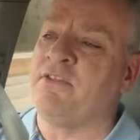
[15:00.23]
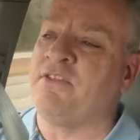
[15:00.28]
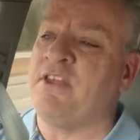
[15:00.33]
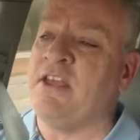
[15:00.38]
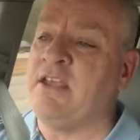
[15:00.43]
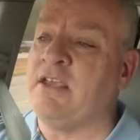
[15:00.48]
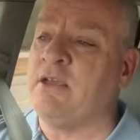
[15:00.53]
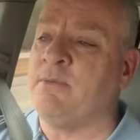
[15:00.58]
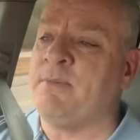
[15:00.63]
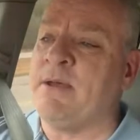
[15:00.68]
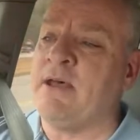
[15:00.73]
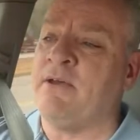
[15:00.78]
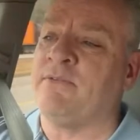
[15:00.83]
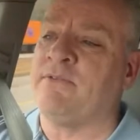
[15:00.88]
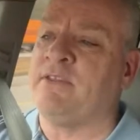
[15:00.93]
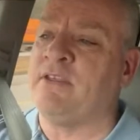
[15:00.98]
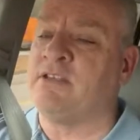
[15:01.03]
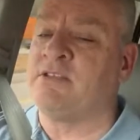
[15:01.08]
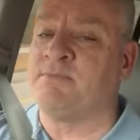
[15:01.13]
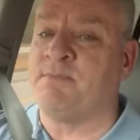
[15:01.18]
think
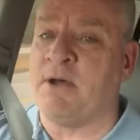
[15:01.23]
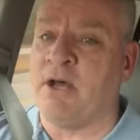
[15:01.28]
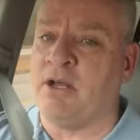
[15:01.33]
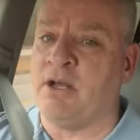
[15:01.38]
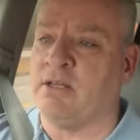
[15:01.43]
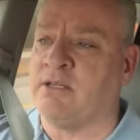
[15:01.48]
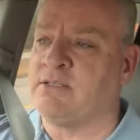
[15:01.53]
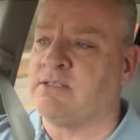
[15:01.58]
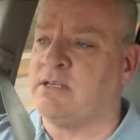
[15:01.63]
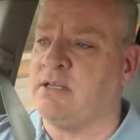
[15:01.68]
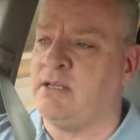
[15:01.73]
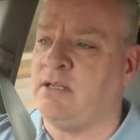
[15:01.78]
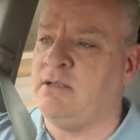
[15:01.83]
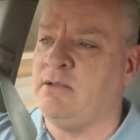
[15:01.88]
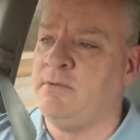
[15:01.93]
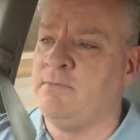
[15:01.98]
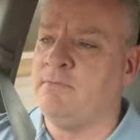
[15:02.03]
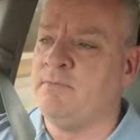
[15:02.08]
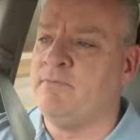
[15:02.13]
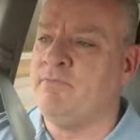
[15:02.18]
about this
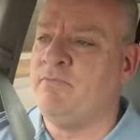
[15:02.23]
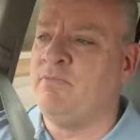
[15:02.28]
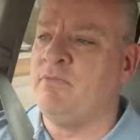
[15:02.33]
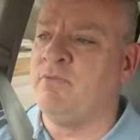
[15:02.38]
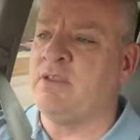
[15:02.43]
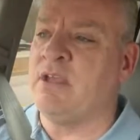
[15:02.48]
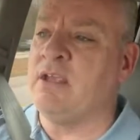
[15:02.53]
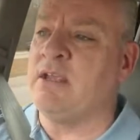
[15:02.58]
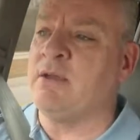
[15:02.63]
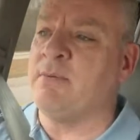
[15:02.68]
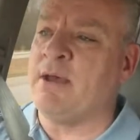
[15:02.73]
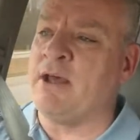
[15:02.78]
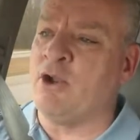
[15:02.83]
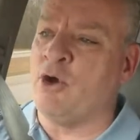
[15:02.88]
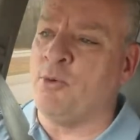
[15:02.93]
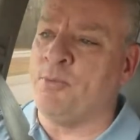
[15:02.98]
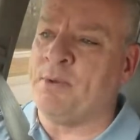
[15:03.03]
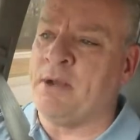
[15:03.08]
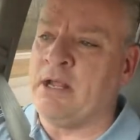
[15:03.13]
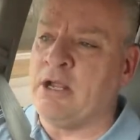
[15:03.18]
policy, think about
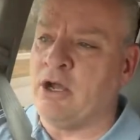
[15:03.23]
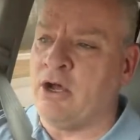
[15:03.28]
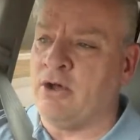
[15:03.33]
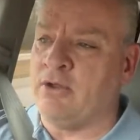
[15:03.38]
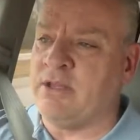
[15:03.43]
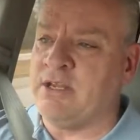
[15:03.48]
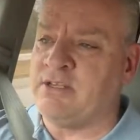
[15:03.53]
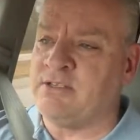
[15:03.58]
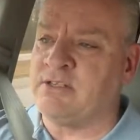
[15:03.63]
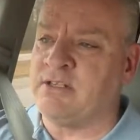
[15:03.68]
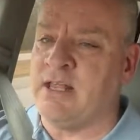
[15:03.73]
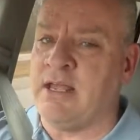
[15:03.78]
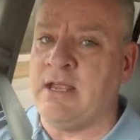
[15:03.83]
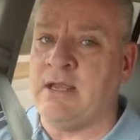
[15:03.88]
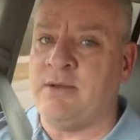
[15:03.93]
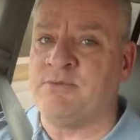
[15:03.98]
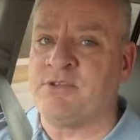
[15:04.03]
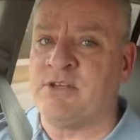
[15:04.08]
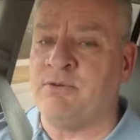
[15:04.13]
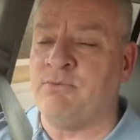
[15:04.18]
opening all these
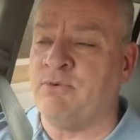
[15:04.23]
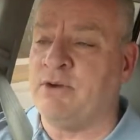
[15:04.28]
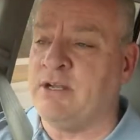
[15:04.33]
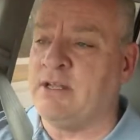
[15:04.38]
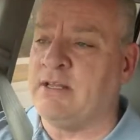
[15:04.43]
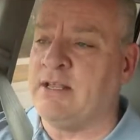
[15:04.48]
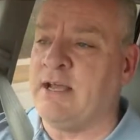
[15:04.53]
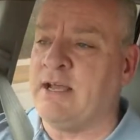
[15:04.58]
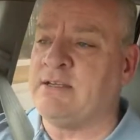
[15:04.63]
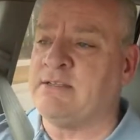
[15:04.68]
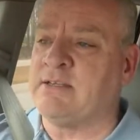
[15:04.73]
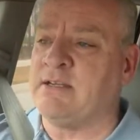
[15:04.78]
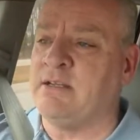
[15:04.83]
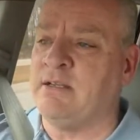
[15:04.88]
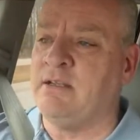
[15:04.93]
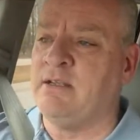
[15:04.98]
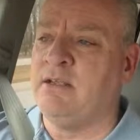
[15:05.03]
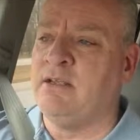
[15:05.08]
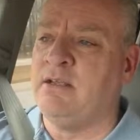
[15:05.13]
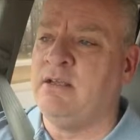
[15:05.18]
claims and realizing
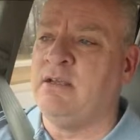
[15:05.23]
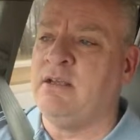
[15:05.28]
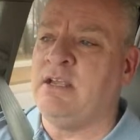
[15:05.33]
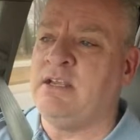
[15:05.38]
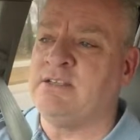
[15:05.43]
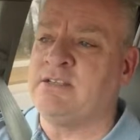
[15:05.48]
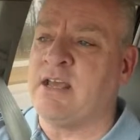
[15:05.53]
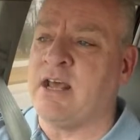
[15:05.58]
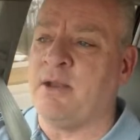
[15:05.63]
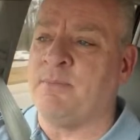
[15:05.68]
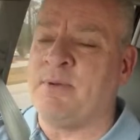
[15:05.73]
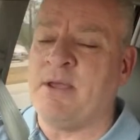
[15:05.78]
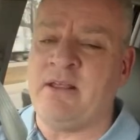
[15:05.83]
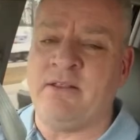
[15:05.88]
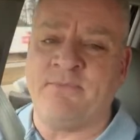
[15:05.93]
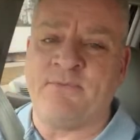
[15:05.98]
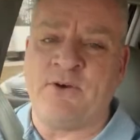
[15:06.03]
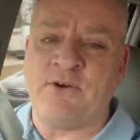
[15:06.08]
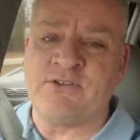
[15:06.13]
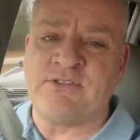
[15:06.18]
he's got to pay the
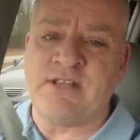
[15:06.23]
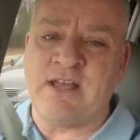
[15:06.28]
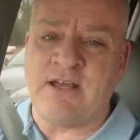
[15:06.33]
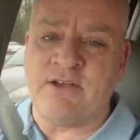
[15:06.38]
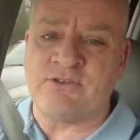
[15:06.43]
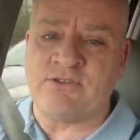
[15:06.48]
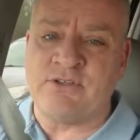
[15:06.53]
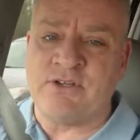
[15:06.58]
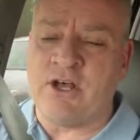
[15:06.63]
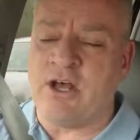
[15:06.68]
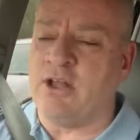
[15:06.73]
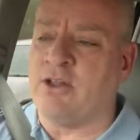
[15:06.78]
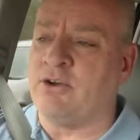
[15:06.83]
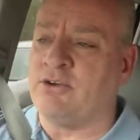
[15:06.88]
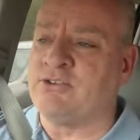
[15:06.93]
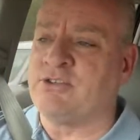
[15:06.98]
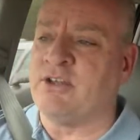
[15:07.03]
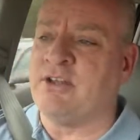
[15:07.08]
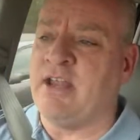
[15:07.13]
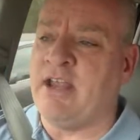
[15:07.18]
first $1,000
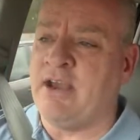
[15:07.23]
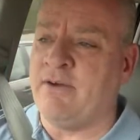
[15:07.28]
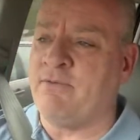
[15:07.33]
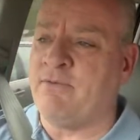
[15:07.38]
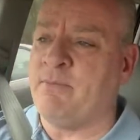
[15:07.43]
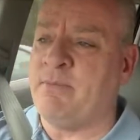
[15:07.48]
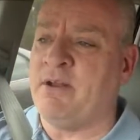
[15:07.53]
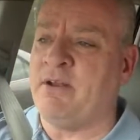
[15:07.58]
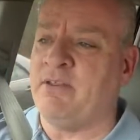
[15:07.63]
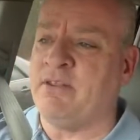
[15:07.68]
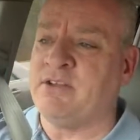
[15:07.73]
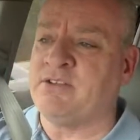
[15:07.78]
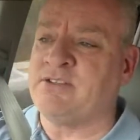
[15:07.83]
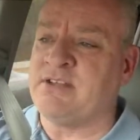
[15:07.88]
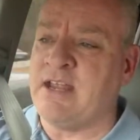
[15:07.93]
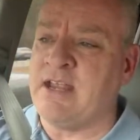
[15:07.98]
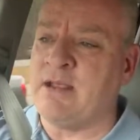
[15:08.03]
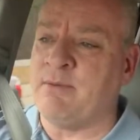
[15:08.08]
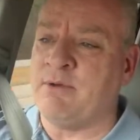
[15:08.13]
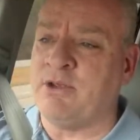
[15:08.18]
on every bit of this
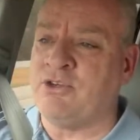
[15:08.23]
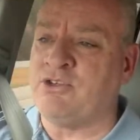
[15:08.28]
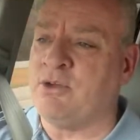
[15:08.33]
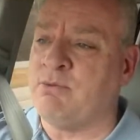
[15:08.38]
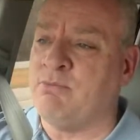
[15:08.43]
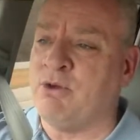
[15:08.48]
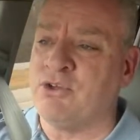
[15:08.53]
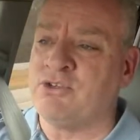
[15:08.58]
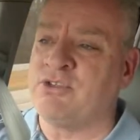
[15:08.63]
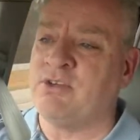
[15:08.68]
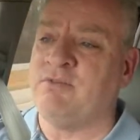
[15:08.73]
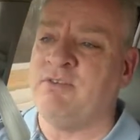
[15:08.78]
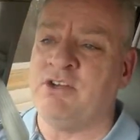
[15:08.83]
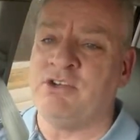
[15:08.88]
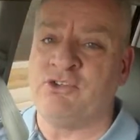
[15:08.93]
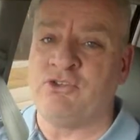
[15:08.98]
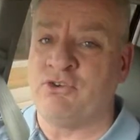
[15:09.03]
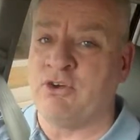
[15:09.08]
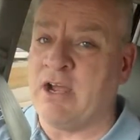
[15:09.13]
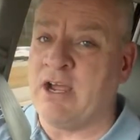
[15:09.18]
damage. And most of it is
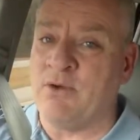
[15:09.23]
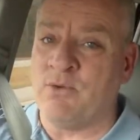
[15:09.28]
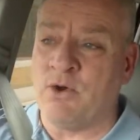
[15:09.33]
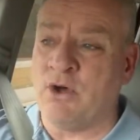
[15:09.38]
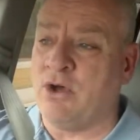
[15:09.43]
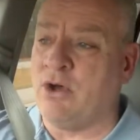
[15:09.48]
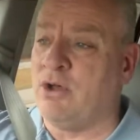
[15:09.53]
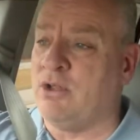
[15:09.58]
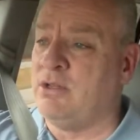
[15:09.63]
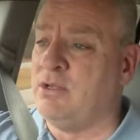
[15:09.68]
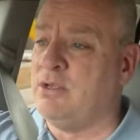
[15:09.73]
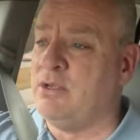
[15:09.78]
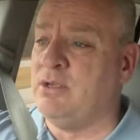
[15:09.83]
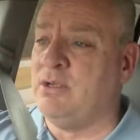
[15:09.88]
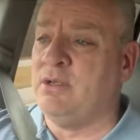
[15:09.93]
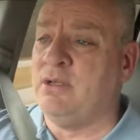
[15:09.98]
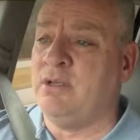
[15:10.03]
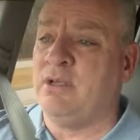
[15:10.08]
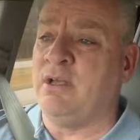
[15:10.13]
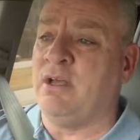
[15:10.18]
drywall,
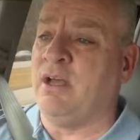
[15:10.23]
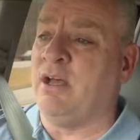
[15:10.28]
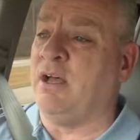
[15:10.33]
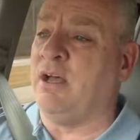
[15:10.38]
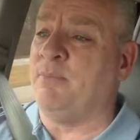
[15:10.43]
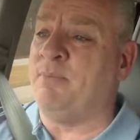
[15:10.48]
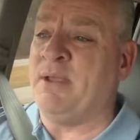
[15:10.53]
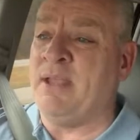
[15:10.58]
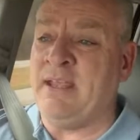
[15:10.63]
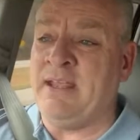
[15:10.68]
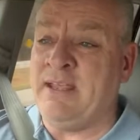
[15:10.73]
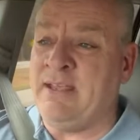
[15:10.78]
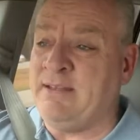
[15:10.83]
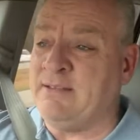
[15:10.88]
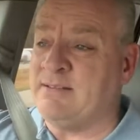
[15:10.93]
paint,